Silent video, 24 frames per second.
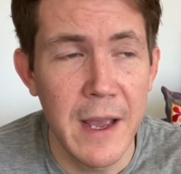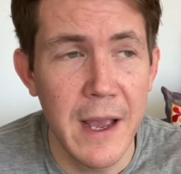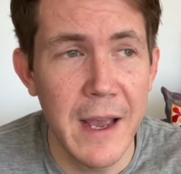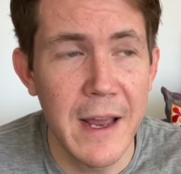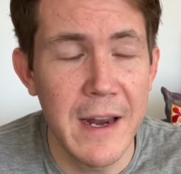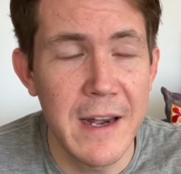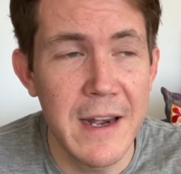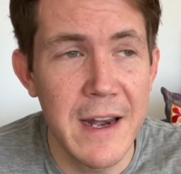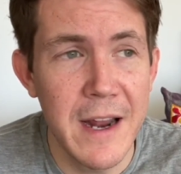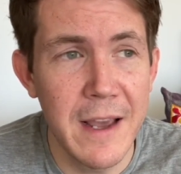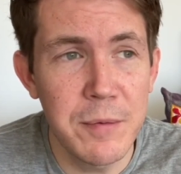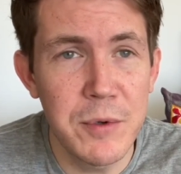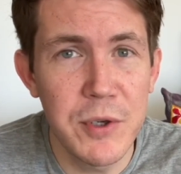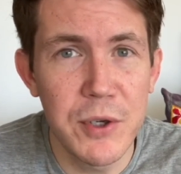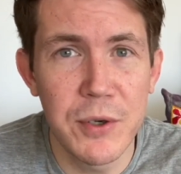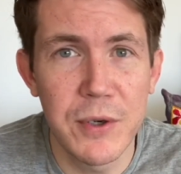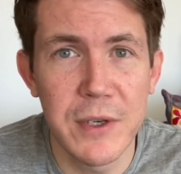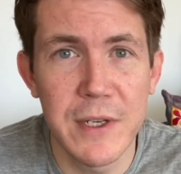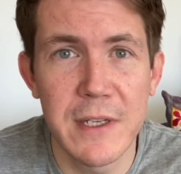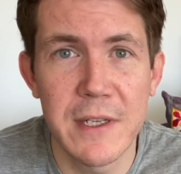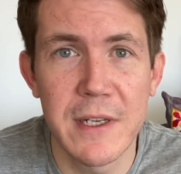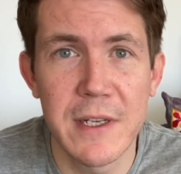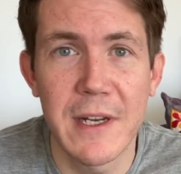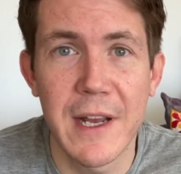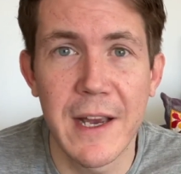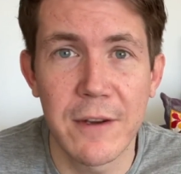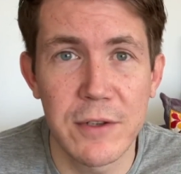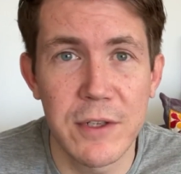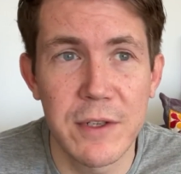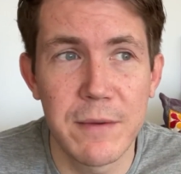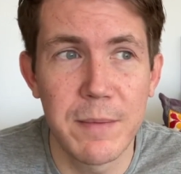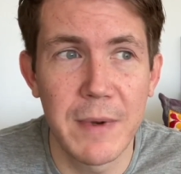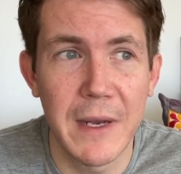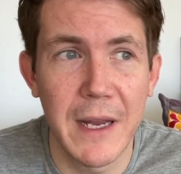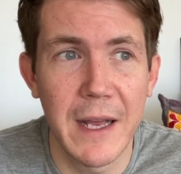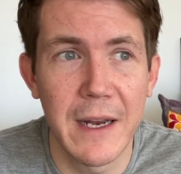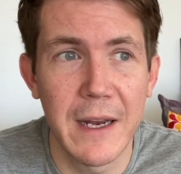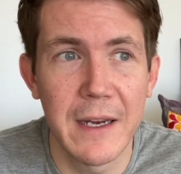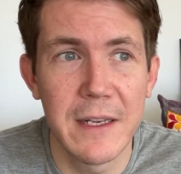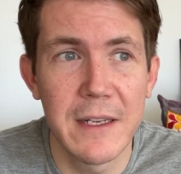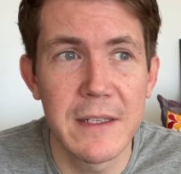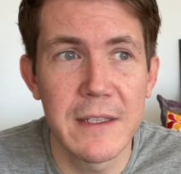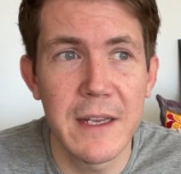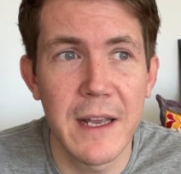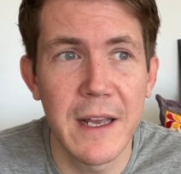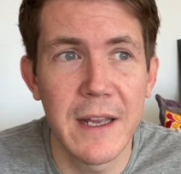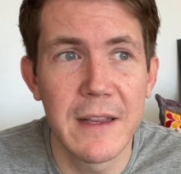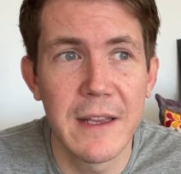And Neptune is an outer
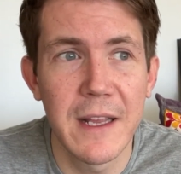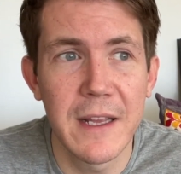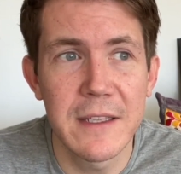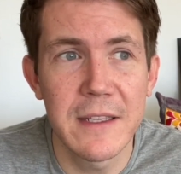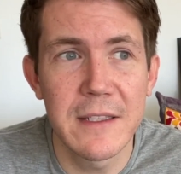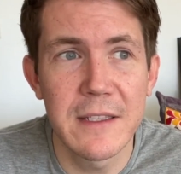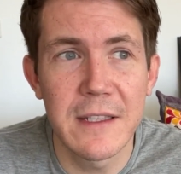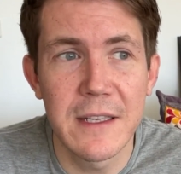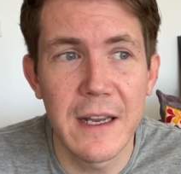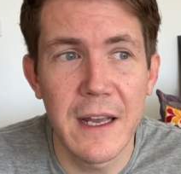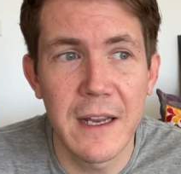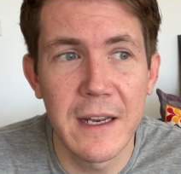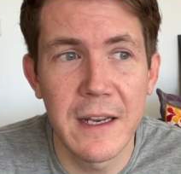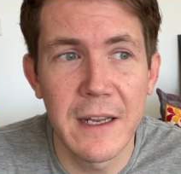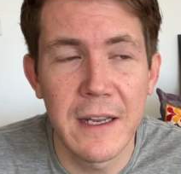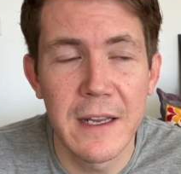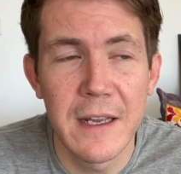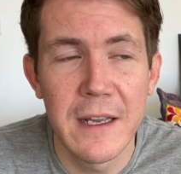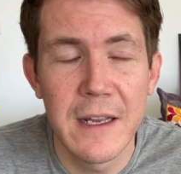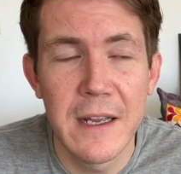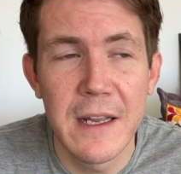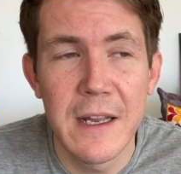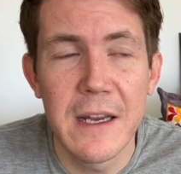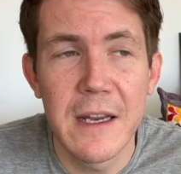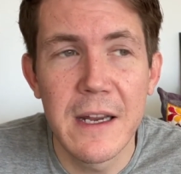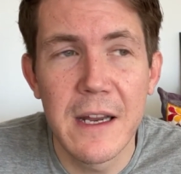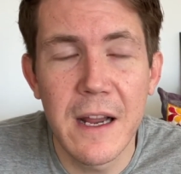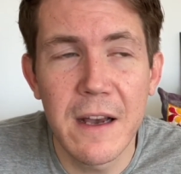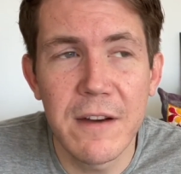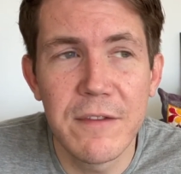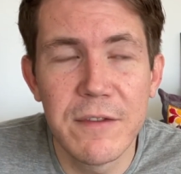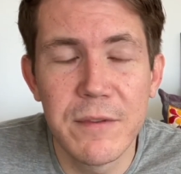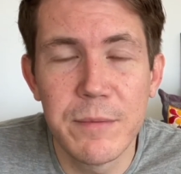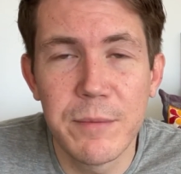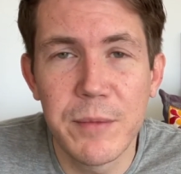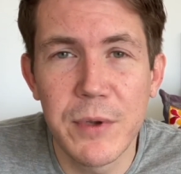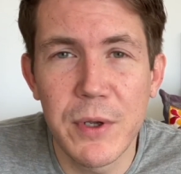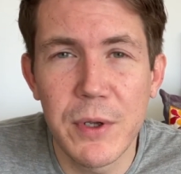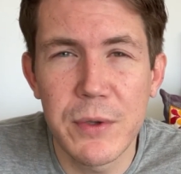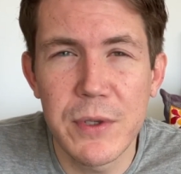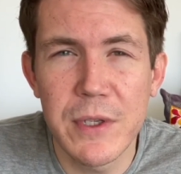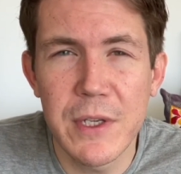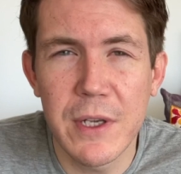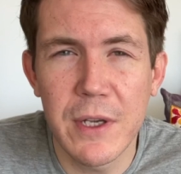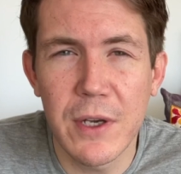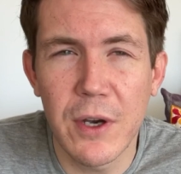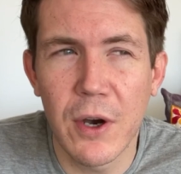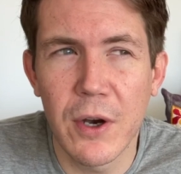planet, and that's like love and
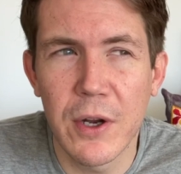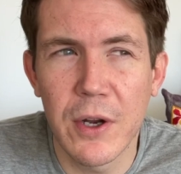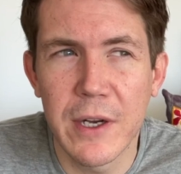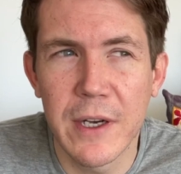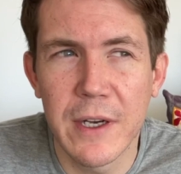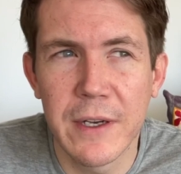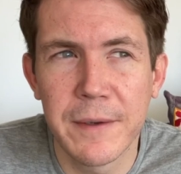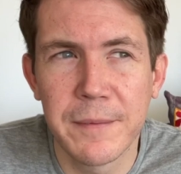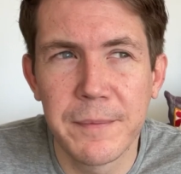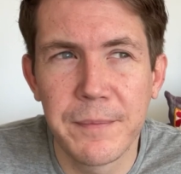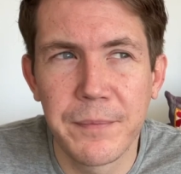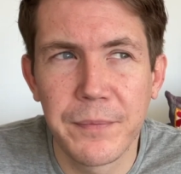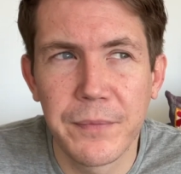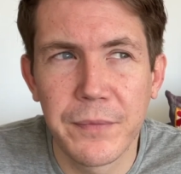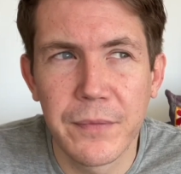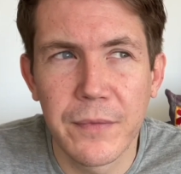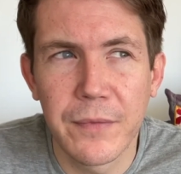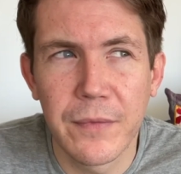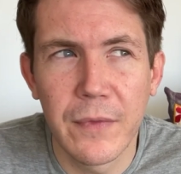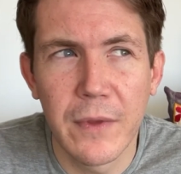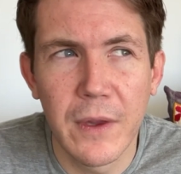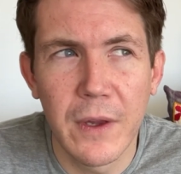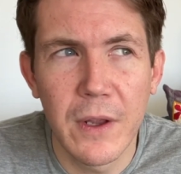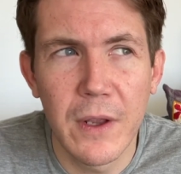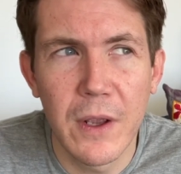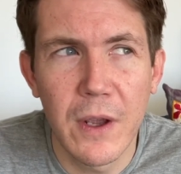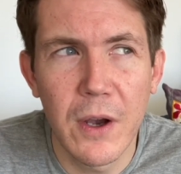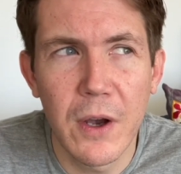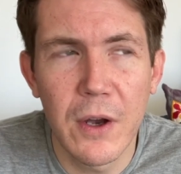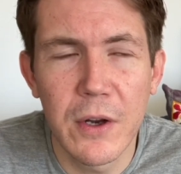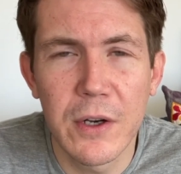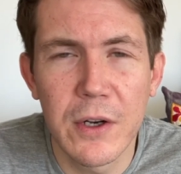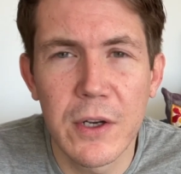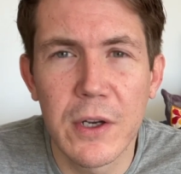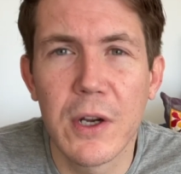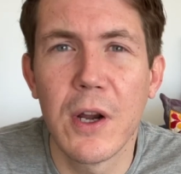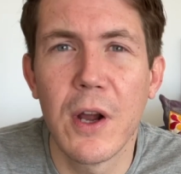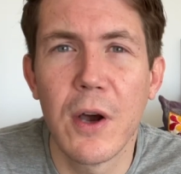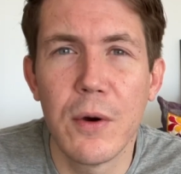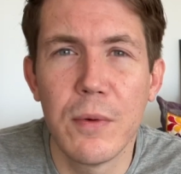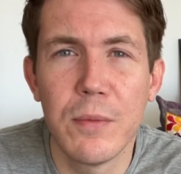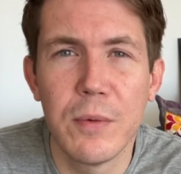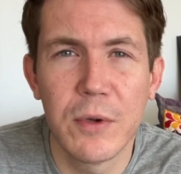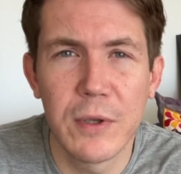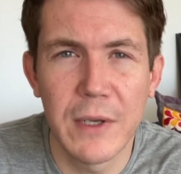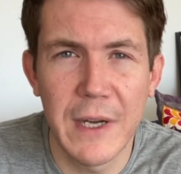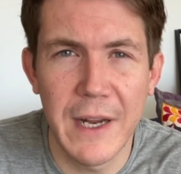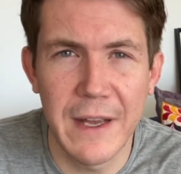beauty on a, on a
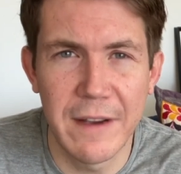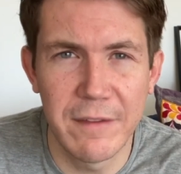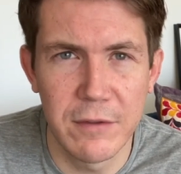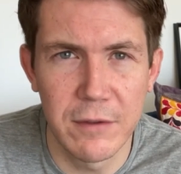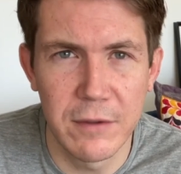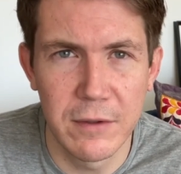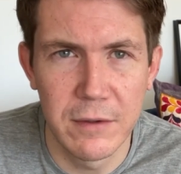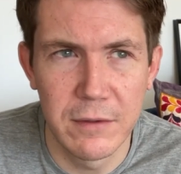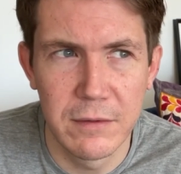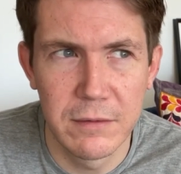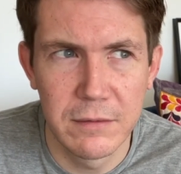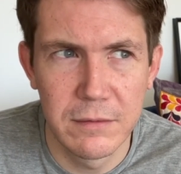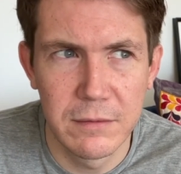global level.